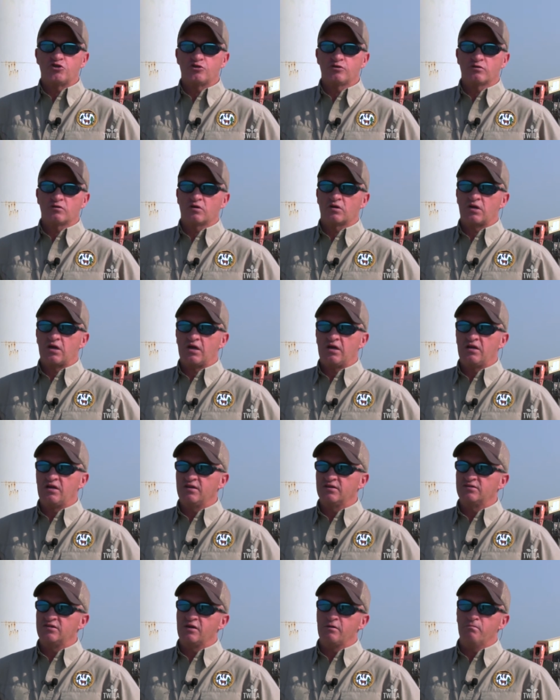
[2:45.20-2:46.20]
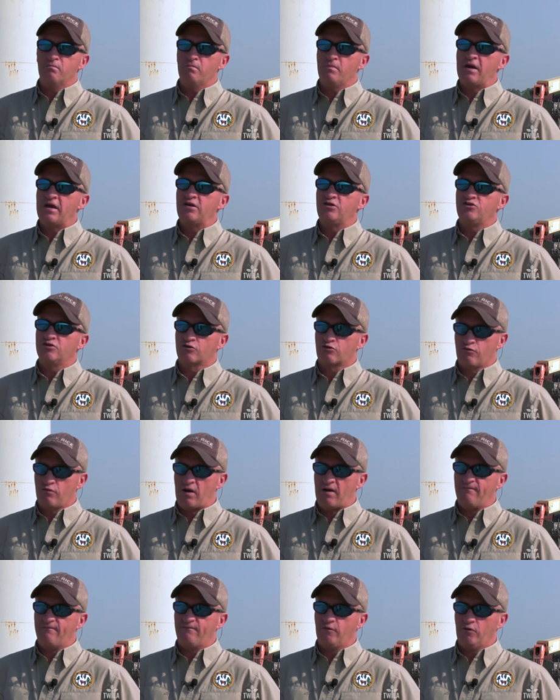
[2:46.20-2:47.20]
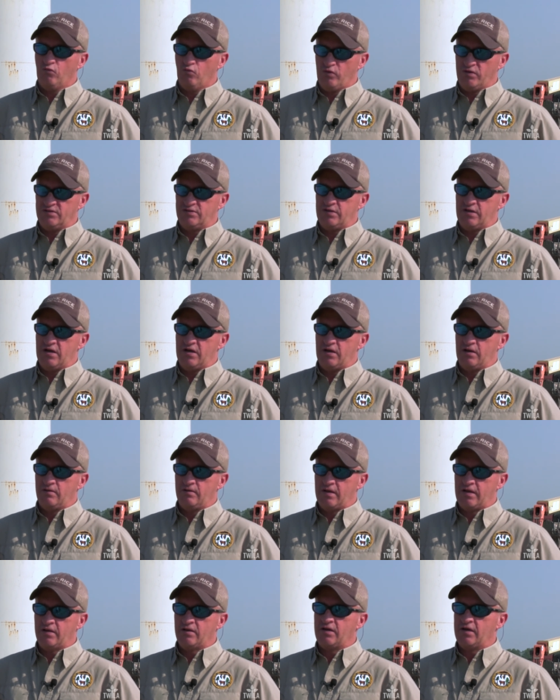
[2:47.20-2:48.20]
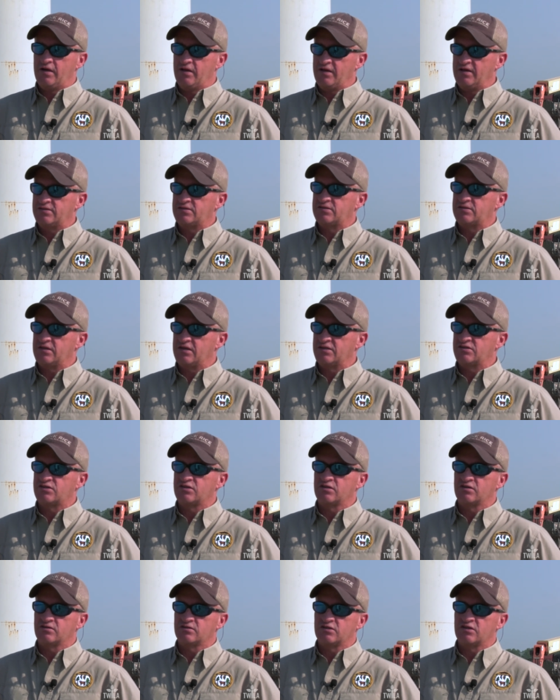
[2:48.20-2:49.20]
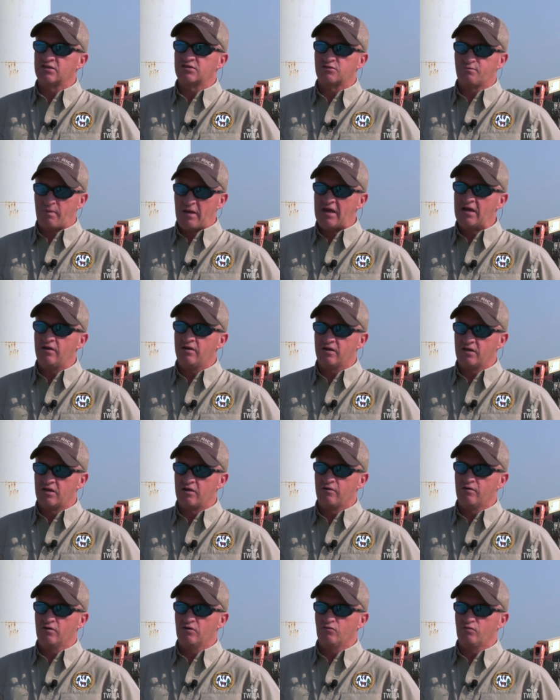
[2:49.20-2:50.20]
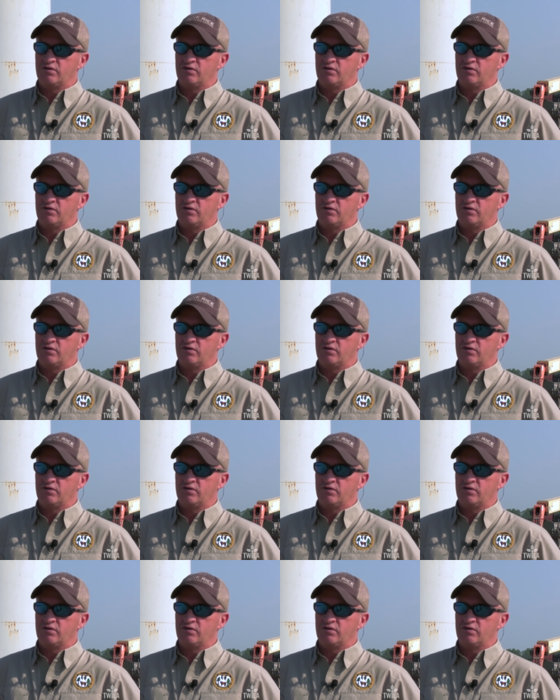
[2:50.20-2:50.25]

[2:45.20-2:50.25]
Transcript: Sugarcane is a major crop for Louisiana, and, and it's, it's expanding here in